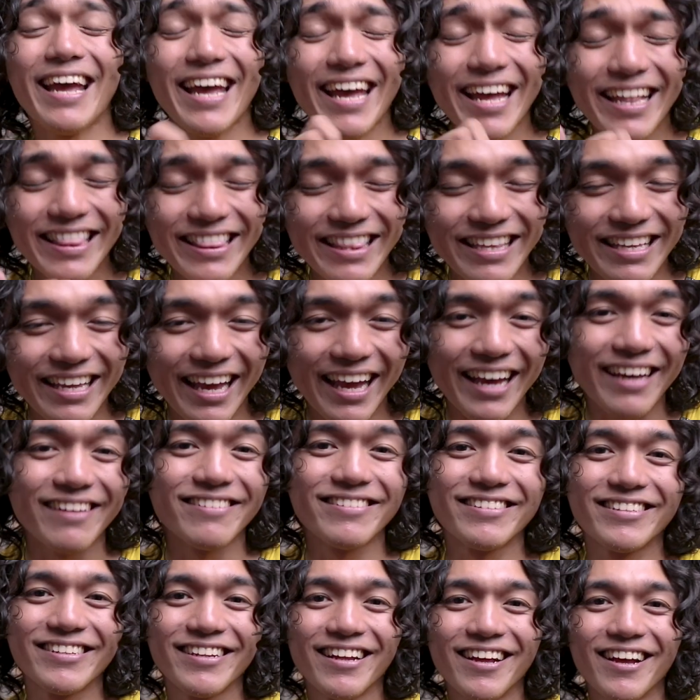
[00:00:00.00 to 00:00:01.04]
And
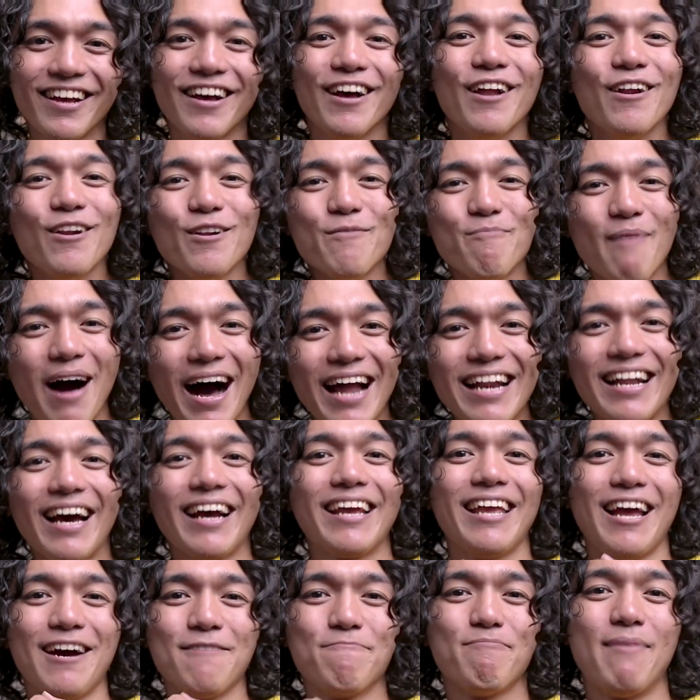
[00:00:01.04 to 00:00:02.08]
yes,
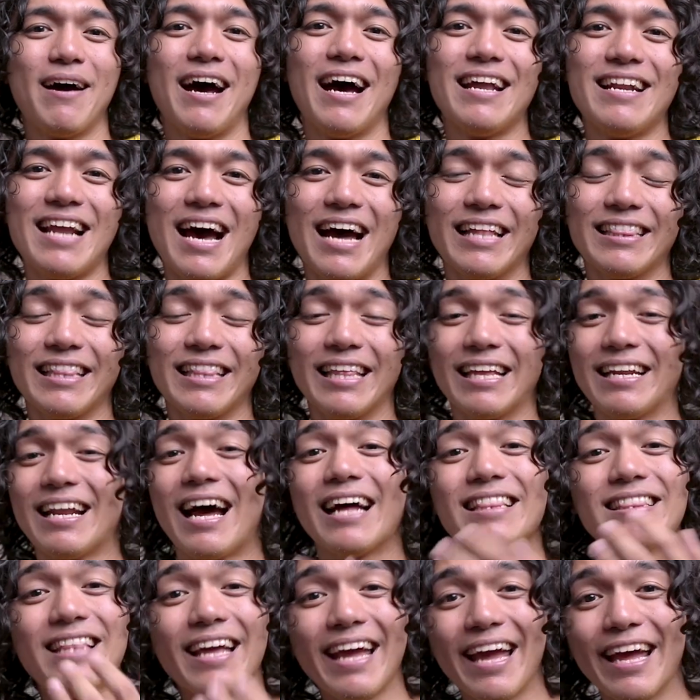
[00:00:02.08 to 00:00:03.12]
lumalaki ang paa natin
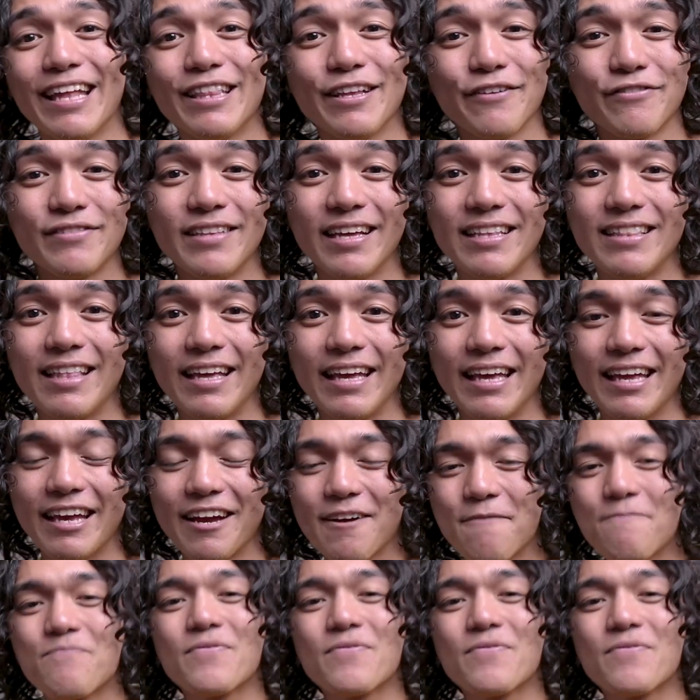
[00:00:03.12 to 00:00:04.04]
at the end of the day.